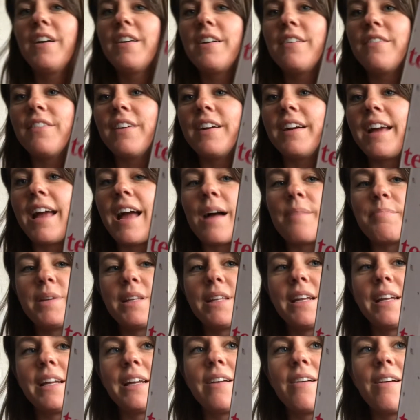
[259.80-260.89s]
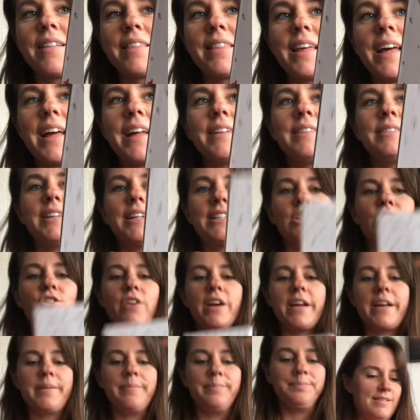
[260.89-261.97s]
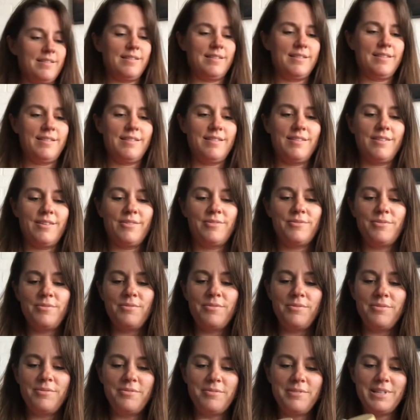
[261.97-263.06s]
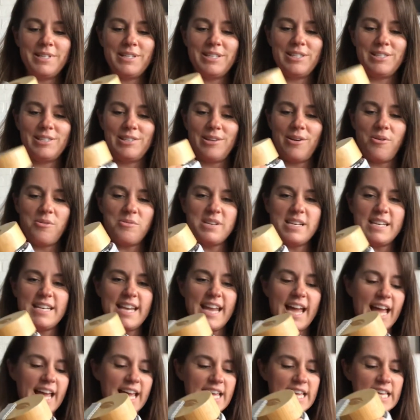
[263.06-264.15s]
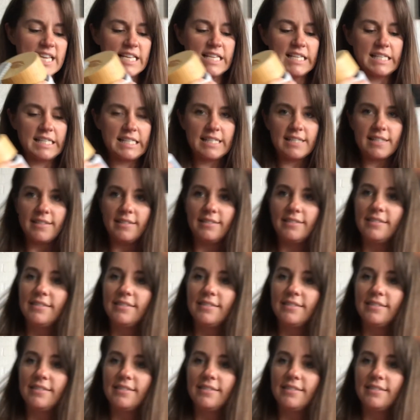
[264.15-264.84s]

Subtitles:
very happy that I got that. That's great. Ooh, it's so nice.